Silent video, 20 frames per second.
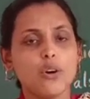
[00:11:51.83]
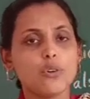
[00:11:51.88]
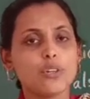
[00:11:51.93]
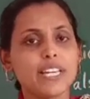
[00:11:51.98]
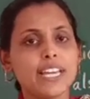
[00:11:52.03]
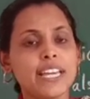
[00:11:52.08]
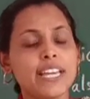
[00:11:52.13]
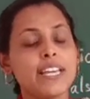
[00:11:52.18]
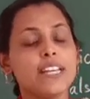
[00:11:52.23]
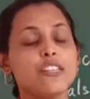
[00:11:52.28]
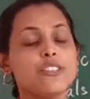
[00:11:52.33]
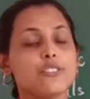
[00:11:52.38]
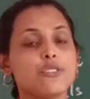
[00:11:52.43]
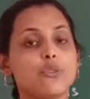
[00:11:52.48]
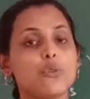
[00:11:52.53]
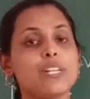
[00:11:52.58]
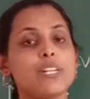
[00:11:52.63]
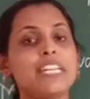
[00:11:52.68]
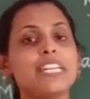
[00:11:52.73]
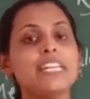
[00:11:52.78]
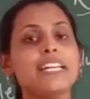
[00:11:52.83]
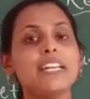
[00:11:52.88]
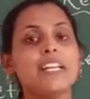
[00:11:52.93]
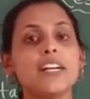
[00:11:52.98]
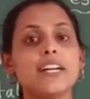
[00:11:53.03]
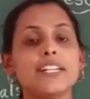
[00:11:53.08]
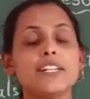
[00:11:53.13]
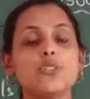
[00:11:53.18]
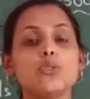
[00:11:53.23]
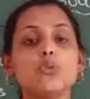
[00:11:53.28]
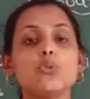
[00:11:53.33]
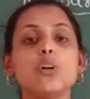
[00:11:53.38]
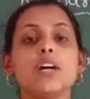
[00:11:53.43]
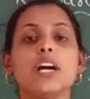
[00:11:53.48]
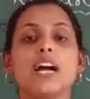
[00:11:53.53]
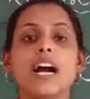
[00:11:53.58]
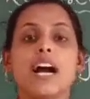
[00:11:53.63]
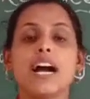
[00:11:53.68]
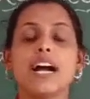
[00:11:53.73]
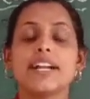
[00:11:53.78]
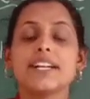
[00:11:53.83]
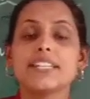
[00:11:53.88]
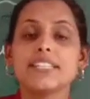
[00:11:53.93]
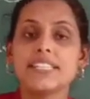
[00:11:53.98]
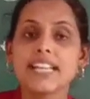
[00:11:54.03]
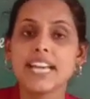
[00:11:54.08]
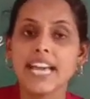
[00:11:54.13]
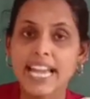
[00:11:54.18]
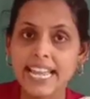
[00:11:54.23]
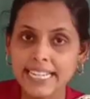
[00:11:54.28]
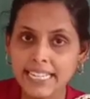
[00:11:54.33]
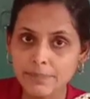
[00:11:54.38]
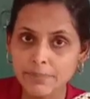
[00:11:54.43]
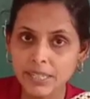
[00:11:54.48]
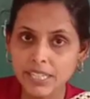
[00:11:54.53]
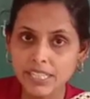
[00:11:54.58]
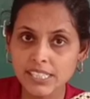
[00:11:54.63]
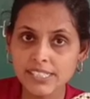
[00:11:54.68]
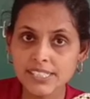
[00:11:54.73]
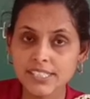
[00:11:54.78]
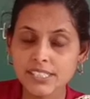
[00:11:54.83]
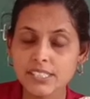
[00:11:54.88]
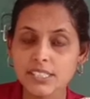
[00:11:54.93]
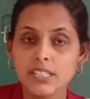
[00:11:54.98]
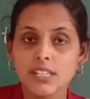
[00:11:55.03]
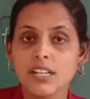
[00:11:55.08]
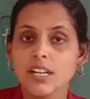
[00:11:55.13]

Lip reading: Okay, slowly he learned to hunt the animals.